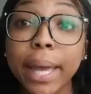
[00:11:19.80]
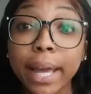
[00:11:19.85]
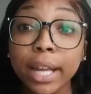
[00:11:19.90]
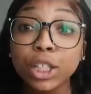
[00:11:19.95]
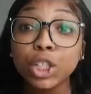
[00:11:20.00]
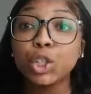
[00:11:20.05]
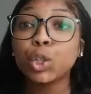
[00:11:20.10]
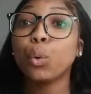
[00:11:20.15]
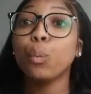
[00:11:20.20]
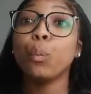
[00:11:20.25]

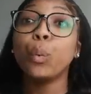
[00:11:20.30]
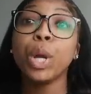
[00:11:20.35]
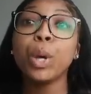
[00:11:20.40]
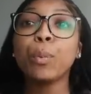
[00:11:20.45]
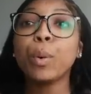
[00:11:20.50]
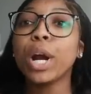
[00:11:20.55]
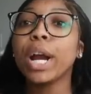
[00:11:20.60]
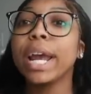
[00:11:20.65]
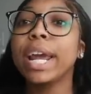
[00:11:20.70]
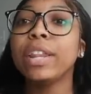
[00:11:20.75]
Bitch, we
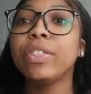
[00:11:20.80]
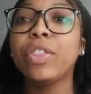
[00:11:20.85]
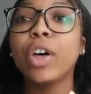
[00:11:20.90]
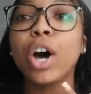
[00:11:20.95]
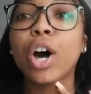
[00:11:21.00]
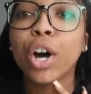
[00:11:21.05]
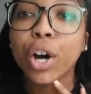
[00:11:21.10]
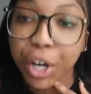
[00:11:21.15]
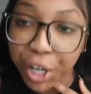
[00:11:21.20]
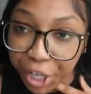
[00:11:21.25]
were in
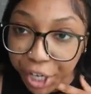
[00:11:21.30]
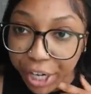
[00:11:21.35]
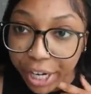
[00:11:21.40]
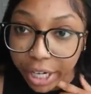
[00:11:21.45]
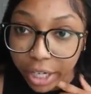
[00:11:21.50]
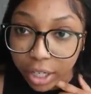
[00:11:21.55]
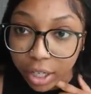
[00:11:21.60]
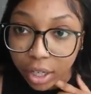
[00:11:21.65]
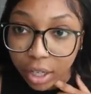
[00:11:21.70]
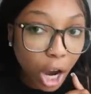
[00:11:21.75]
the
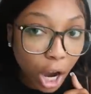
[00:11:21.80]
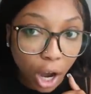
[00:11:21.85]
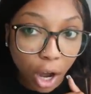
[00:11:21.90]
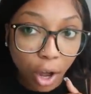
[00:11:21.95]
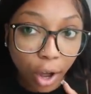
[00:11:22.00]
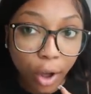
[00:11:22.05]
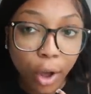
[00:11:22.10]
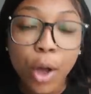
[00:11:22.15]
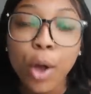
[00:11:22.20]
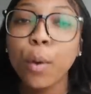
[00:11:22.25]
hood.
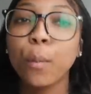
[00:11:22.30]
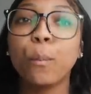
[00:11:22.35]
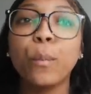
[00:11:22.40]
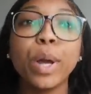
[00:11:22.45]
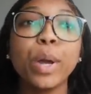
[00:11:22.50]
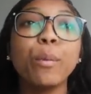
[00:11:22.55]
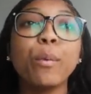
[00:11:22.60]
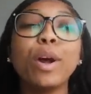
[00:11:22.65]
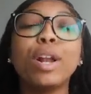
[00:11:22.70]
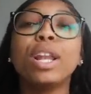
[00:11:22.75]
Y'all,
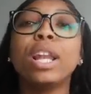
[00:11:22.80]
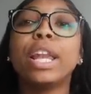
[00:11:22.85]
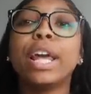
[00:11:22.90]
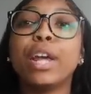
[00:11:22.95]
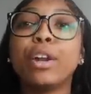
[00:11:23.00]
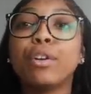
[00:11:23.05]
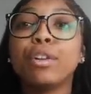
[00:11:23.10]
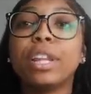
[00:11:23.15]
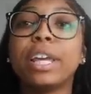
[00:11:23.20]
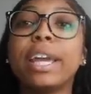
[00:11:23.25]
we were
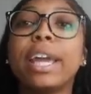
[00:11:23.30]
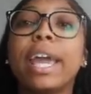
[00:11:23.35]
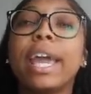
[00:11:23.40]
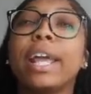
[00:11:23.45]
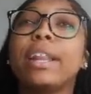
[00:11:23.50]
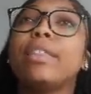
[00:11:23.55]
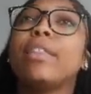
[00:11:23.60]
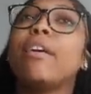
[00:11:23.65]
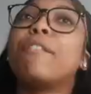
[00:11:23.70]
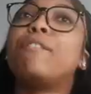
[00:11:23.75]
literally
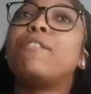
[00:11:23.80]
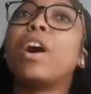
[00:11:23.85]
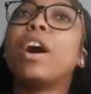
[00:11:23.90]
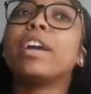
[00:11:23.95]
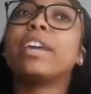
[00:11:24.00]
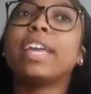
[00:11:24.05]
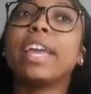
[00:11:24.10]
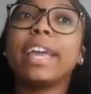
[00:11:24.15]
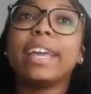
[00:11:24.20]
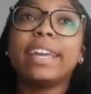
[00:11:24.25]
in the
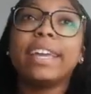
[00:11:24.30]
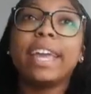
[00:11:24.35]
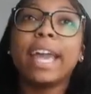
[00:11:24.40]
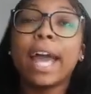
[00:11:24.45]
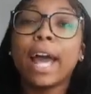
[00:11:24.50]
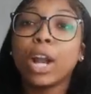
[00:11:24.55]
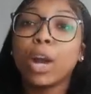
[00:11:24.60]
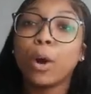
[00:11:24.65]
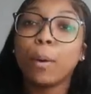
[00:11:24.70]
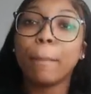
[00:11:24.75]
fucking
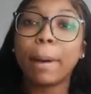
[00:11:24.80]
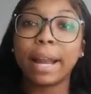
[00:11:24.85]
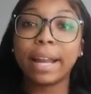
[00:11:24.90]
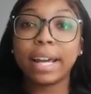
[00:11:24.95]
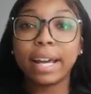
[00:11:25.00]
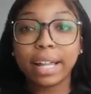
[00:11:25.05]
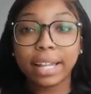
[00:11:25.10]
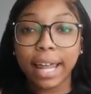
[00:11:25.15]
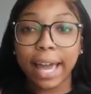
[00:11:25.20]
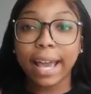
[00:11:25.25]
ghetto, my
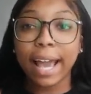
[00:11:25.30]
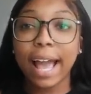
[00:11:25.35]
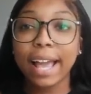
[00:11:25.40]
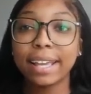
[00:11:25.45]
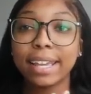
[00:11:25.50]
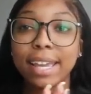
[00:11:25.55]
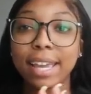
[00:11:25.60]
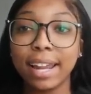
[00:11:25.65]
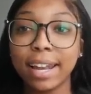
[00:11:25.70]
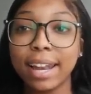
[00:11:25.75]
nigga. Like,
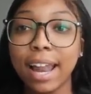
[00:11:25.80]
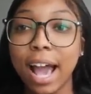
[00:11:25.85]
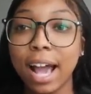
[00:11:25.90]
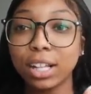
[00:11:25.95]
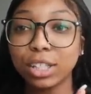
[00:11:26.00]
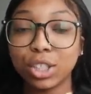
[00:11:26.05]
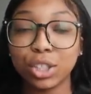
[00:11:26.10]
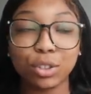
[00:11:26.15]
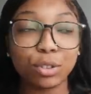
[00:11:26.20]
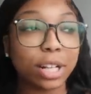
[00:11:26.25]
I
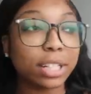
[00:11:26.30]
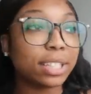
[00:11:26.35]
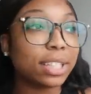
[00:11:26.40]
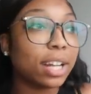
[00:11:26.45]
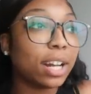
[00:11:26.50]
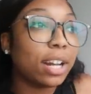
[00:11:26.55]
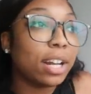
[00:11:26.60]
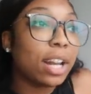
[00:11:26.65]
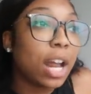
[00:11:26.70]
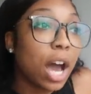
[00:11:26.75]
cannot stress
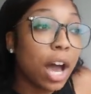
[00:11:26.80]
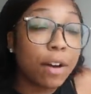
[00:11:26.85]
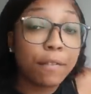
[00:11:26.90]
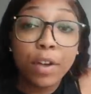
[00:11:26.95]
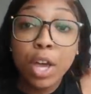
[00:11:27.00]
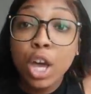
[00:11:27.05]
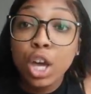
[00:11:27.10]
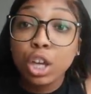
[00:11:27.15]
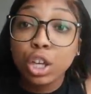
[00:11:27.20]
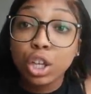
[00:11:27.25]
it
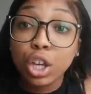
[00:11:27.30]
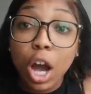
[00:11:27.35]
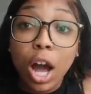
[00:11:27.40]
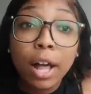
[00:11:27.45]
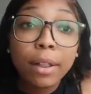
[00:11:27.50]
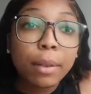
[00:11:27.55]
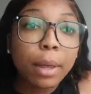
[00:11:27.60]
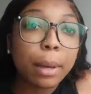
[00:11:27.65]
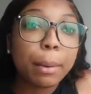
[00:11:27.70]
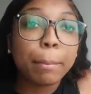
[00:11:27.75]
enough.
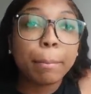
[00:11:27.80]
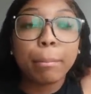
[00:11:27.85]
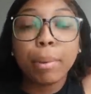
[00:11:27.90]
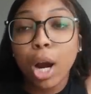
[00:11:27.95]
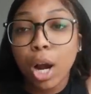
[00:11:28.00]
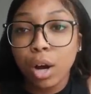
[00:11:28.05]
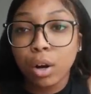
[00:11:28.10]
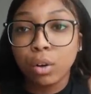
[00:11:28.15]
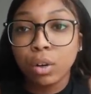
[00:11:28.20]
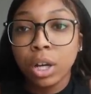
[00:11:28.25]
Y'all,
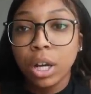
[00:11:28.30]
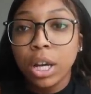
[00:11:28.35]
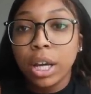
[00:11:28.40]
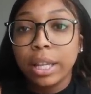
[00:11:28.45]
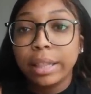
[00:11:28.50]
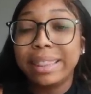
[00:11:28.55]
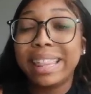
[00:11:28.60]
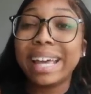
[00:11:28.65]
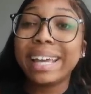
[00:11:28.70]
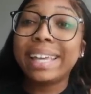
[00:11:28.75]
bro,
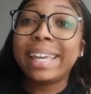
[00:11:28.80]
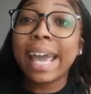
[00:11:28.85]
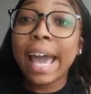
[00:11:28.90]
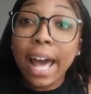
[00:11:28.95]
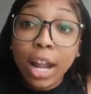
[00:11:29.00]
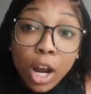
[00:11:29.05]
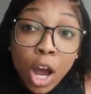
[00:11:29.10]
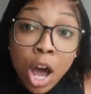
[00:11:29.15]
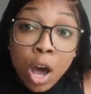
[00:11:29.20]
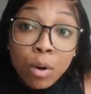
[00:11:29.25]
the
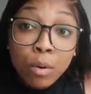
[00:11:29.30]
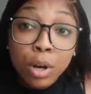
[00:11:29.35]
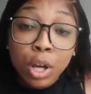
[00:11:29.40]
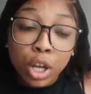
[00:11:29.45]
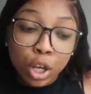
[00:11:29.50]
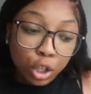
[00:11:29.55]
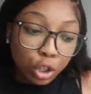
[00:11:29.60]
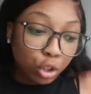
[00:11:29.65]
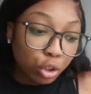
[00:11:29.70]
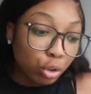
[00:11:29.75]

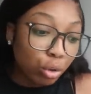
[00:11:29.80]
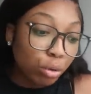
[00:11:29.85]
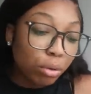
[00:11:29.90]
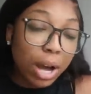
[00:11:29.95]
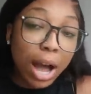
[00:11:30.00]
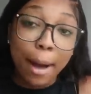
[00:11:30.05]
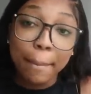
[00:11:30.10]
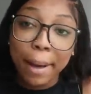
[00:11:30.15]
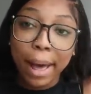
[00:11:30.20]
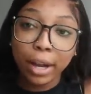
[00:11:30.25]
ghetto, you
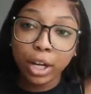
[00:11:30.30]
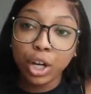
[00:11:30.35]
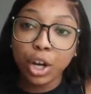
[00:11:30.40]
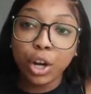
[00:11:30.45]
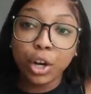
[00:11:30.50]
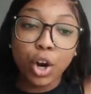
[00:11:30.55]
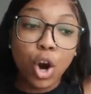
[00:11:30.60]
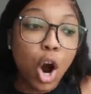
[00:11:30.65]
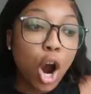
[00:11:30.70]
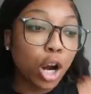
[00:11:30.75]
come out of
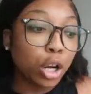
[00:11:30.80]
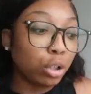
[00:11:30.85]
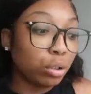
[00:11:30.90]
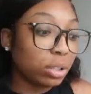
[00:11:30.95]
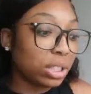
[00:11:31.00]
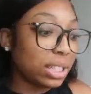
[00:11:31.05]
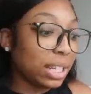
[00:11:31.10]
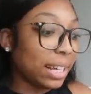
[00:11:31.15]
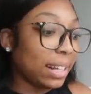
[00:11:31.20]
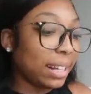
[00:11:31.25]
your car,
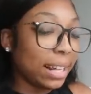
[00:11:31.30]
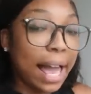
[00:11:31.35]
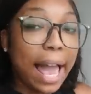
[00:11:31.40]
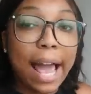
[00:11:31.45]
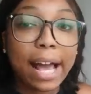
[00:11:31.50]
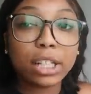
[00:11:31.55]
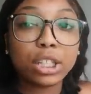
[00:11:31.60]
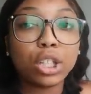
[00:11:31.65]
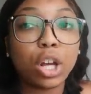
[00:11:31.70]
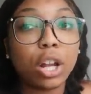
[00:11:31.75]
you see
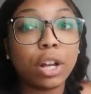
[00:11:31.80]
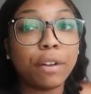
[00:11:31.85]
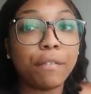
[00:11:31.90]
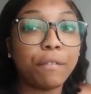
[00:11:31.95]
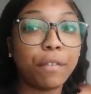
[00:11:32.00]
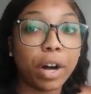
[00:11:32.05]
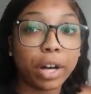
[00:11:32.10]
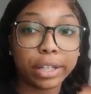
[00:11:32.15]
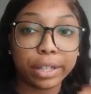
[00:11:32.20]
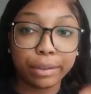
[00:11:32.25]
glass on the
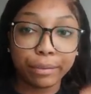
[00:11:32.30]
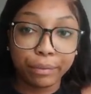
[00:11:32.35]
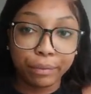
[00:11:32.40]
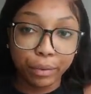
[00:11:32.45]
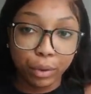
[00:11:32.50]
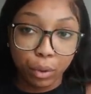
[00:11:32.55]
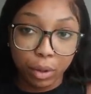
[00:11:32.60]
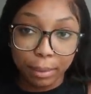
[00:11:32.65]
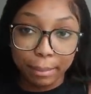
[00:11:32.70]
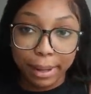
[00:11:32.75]
fucking
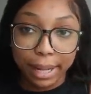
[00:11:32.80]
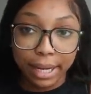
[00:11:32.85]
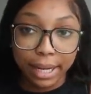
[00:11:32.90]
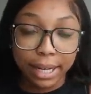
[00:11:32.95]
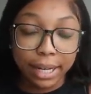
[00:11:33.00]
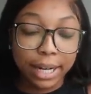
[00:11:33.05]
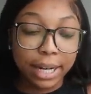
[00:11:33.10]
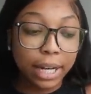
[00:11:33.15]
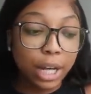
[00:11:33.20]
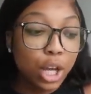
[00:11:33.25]
floor, my
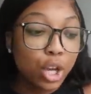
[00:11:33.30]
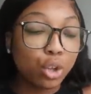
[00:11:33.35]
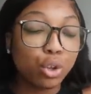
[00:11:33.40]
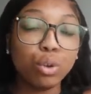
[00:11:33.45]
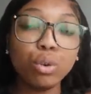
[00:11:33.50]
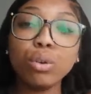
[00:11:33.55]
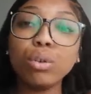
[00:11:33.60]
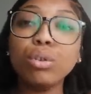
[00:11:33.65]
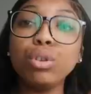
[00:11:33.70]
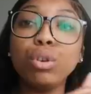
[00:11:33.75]
nigga.
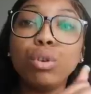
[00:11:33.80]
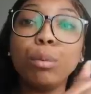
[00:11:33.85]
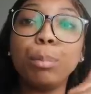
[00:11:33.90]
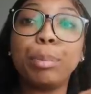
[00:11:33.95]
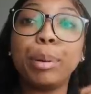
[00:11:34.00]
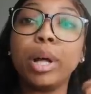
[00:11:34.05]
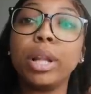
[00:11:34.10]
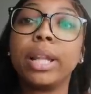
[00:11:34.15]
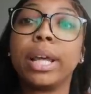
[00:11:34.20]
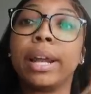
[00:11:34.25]
You you
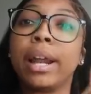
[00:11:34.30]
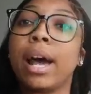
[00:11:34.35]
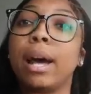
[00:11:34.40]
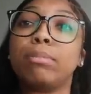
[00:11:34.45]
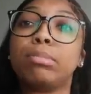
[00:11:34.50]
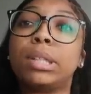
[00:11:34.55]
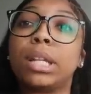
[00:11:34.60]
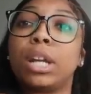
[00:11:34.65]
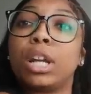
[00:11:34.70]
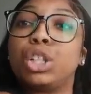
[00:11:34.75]
pulling
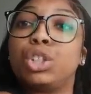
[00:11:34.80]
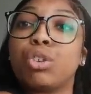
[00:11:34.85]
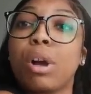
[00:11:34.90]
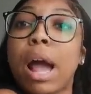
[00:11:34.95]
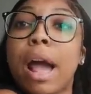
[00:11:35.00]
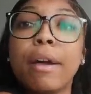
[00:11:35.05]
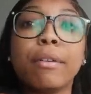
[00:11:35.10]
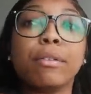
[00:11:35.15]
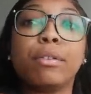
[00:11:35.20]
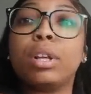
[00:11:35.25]
up to the
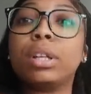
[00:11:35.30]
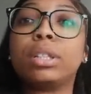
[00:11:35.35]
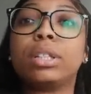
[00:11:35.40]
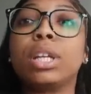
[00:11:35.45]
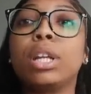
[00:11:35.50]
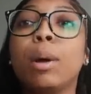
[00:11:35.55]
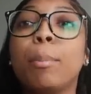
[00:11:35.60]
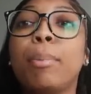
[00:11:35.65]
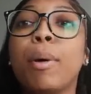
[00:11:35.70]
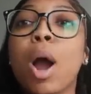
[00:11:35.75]
drive to,
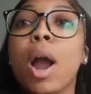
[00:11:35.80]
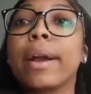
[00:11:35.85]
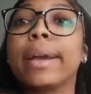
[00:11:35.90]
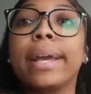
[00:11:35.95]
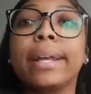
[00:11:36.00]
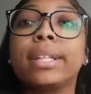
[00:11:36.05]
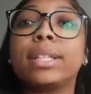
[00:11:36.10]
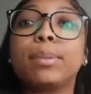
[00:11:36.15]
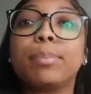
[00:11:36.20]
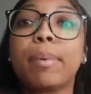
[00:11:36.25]
to the
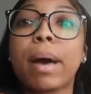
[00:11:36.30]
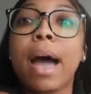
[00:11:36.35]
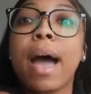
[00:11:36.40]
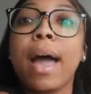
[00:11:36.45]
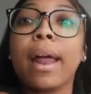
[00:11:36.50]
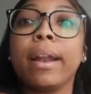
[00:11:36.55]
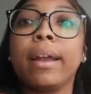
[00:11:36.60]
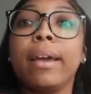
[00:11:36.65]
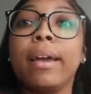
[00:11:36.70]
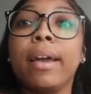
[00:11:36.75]
parking
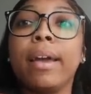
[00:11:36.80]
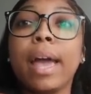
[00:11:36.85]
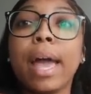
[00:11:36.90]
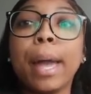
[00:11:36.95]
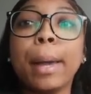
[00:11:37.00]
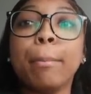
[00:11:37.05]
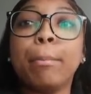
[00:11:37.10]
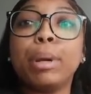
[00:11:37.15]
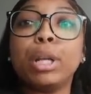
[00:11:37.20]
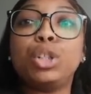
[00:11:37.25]
spot,
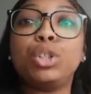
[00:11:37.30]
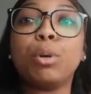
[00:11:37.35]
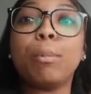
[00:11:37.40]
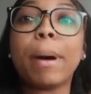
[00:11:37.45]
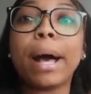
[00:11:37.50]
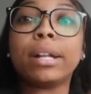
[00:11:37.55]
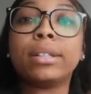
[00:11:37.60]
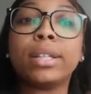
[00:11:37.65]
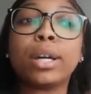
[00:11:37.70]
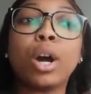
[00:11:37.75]
and bitch, you
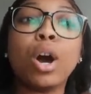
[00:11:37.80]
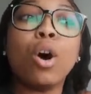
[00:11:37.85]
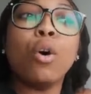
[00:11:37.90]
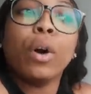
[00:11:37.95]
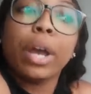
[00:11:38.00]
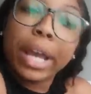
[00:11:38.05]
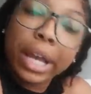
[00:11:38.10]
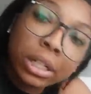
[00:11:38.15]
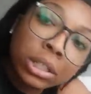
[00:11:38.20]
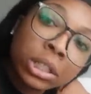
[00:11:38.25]
about to
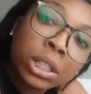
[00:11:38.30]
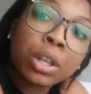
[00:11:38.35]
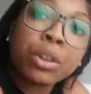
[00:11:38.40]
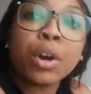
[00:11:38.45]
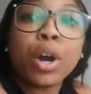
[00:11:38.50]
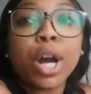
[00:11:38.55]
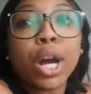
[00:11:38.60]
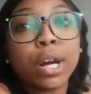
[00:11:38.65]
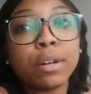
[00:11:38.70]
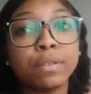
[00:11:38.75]
go into
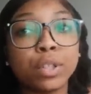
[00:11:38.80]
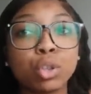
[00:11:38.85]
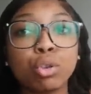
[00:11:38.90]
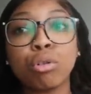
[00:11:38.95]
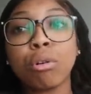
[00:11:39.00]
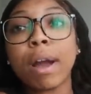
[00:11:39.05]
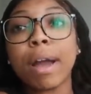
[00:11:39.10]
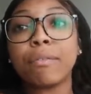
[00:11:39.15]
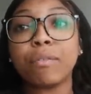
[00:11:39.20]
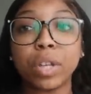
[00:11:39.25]
the earth's
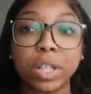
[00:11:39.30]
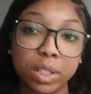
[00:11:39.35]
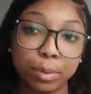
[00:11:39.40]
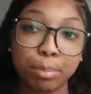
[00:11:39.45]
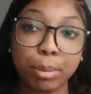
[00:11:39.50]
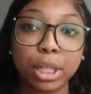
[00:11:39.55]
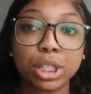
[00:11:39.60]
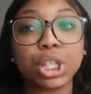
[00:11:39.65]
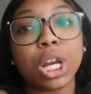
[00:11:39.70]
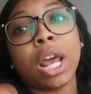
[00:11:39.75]
crevice,
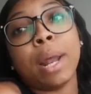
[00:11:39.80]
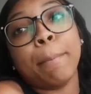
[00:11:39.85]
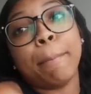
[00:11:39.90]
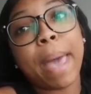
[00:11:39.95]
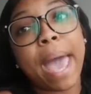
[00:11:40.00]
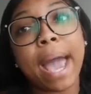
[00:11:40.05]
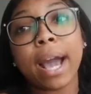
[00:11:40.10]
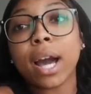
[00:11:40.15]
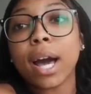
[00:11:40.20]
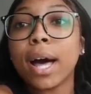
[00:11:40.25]
bitch, and
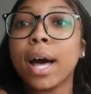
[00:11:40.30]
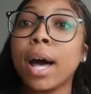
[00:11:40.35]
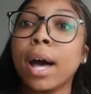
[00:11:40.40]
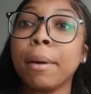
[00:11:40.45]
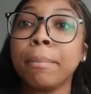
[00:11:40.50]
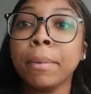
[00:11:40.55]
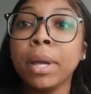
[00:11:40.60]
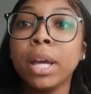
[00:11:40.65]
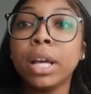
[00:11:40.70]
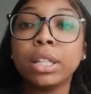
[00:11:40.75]
back
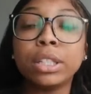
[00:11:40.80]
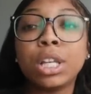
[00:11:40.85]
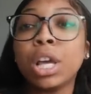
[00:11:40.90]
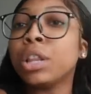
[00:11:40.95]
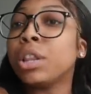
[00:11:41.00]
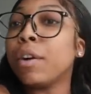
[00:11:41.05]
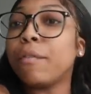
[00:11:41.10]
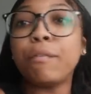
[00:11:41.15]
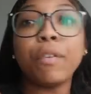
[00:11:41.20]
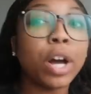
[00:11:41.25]
up
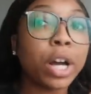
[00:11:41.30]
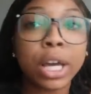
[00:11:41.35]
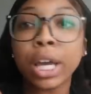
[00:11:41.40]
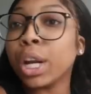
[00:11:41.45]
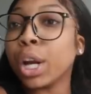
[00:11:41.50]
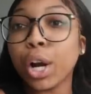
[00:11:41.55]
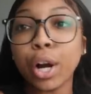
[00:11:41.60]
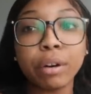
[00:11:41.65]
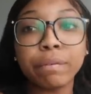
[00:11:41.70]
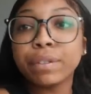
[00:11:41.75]
to the
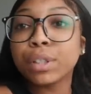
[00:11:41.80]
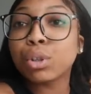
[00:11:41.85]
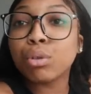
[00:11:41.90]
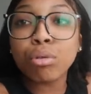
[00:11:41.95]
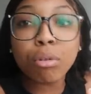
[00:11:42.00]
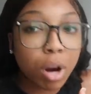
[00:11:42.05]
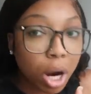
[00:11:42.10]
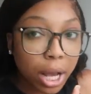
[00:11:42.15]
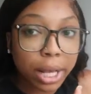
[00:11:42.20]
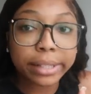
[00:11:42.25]
fucking earth's
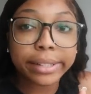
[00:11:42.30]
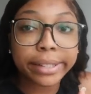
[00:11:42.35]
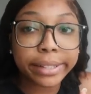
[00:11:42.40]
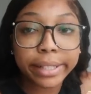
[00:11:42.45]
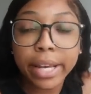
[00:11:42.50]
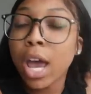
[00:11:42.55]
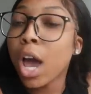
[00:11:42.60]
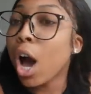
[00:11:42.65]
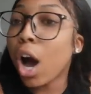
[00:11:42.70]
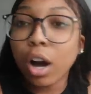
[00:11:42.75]
crust.